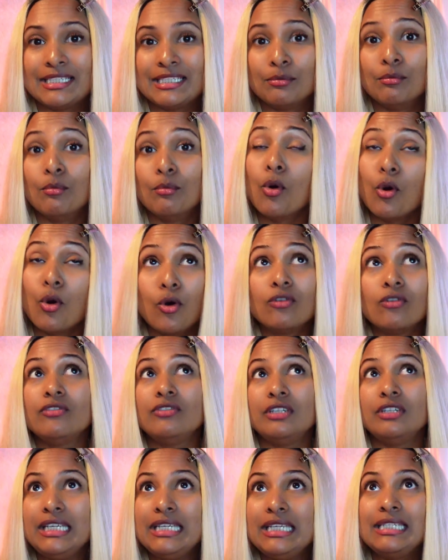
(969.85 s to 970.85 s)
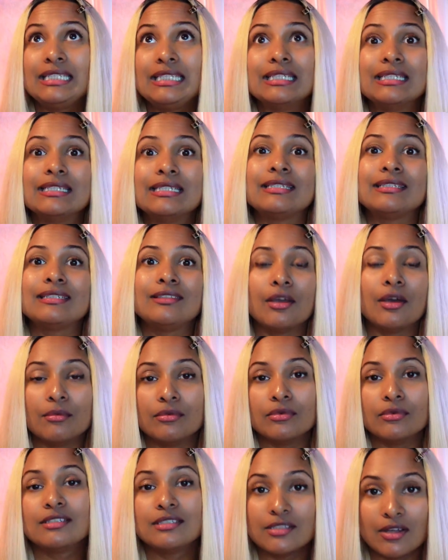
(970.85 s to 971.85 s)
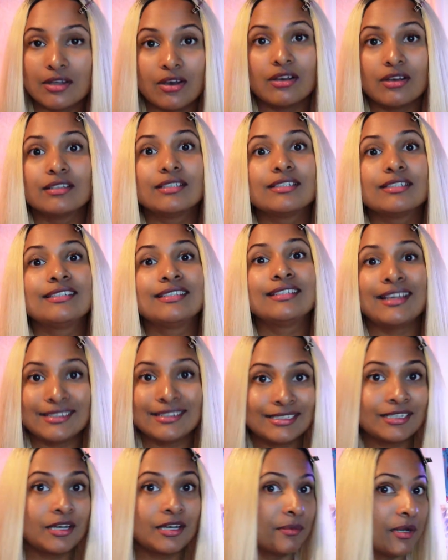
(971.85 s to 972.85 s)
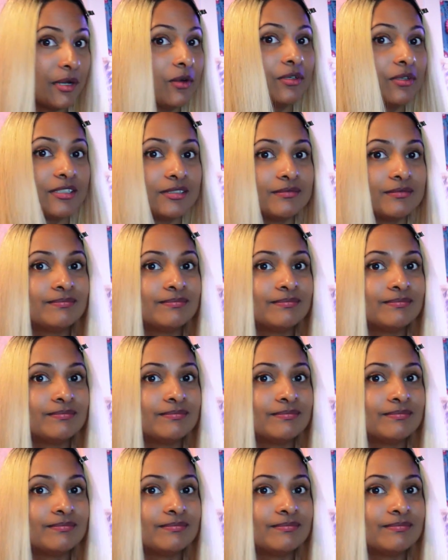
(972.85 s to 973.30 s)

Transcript: more recent Tamil songs that's come out.